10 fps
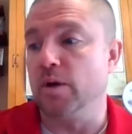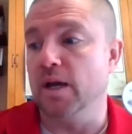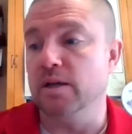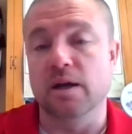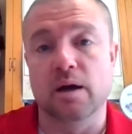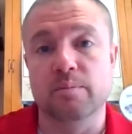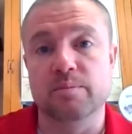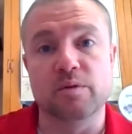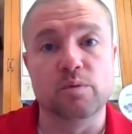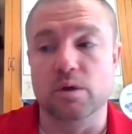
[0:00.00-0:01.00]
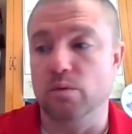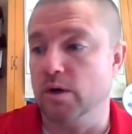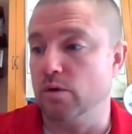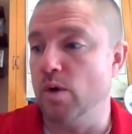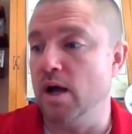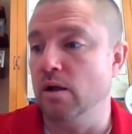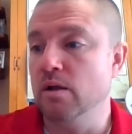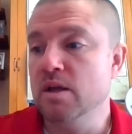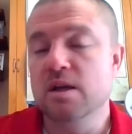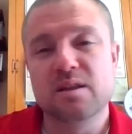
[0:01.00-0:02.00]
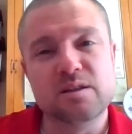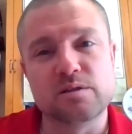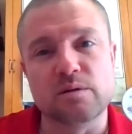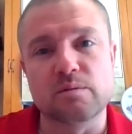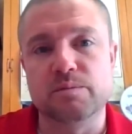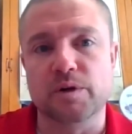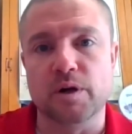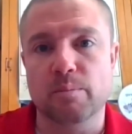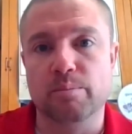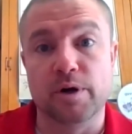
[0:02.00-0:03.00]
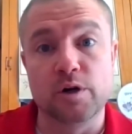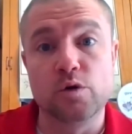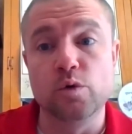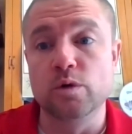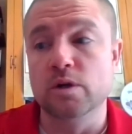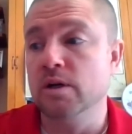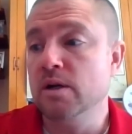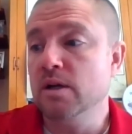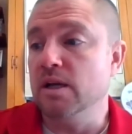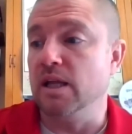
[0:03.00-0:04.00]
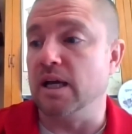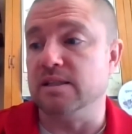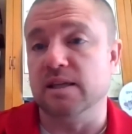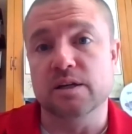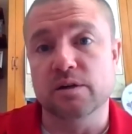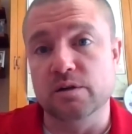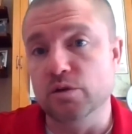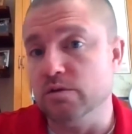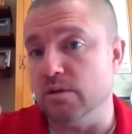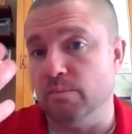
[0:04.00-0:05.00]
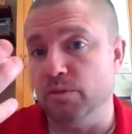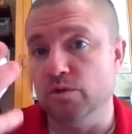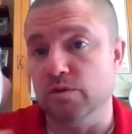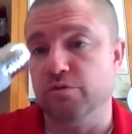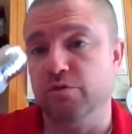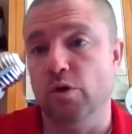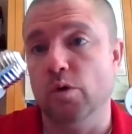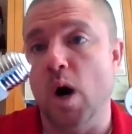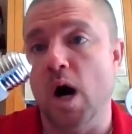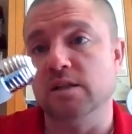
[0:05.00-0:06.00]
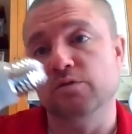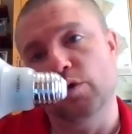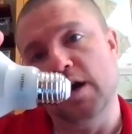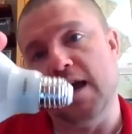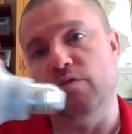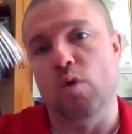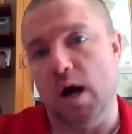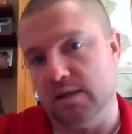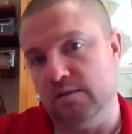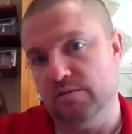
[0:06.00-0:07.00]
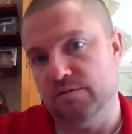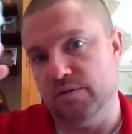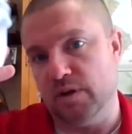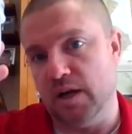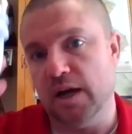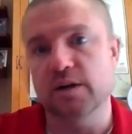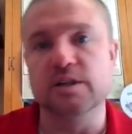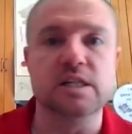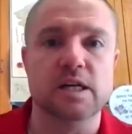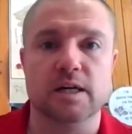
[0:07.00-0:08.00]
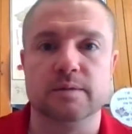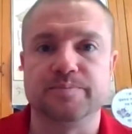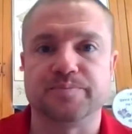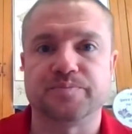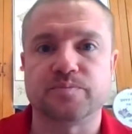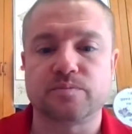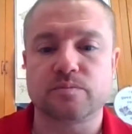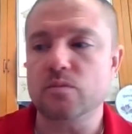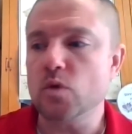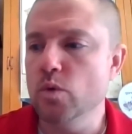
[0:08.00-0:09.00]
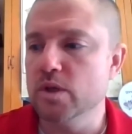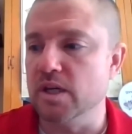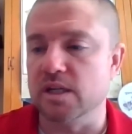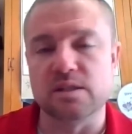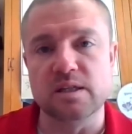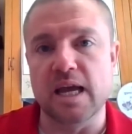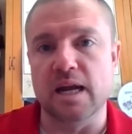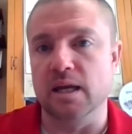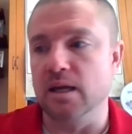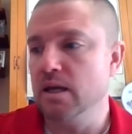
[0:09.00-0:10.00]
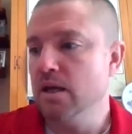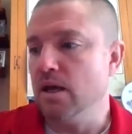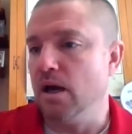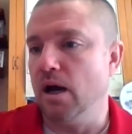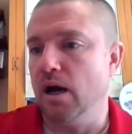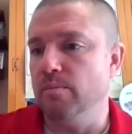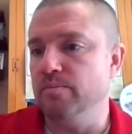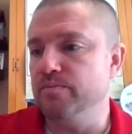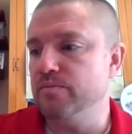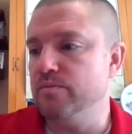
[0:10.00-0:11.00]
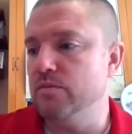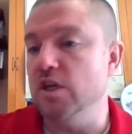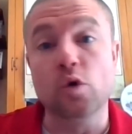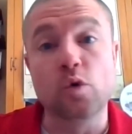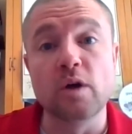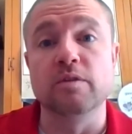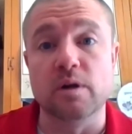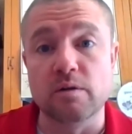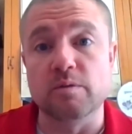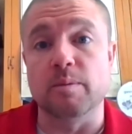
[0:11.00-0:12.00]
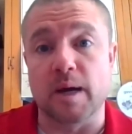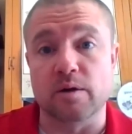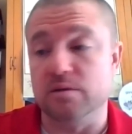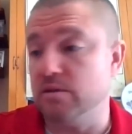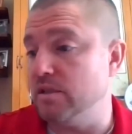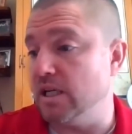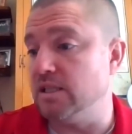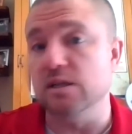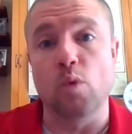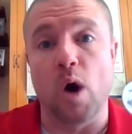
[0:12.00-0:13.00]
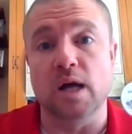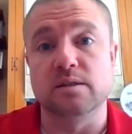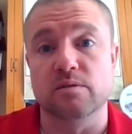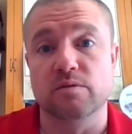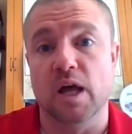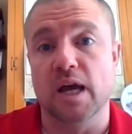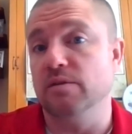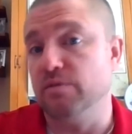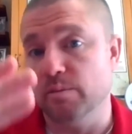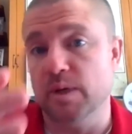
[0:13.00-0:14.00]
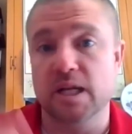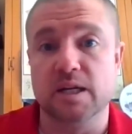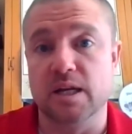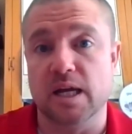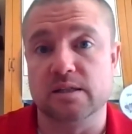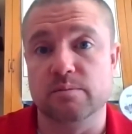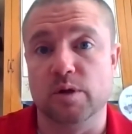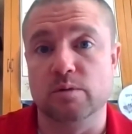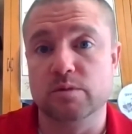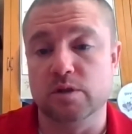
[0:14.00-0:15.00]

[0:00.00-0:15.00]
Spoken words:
Okay, they really work well. They're going to burn cooler. Like I said, I'm using 4.5 watts of energy here with this, and getting the equivalent of about 60 watts of light from an incandescent bulb.